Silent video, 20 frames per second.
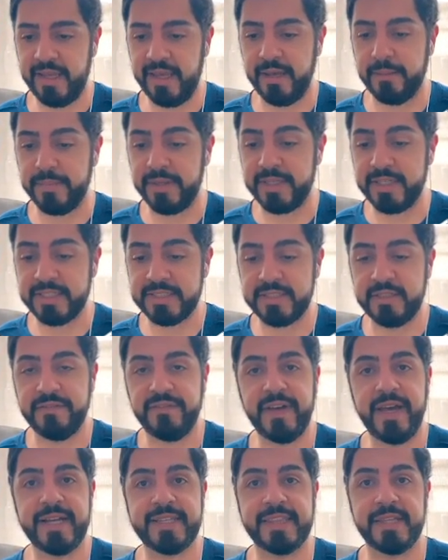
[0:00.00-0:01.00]
and because of the
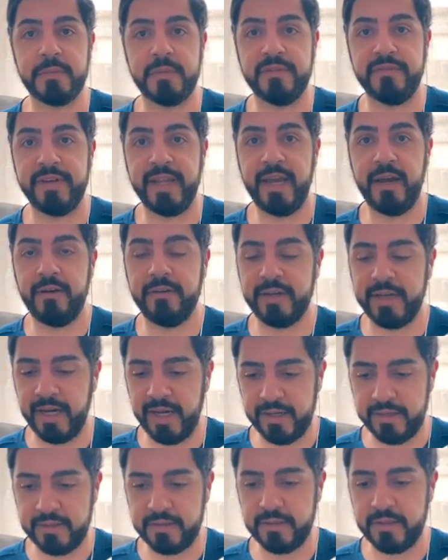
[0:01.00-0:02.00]
fact that we've now
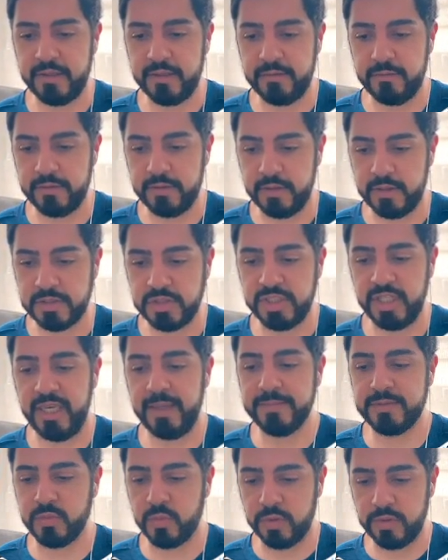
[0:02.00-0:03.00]
gotten
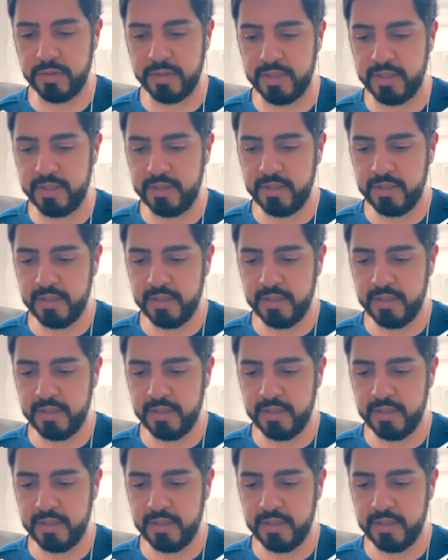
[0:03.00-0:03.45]
James Worthy,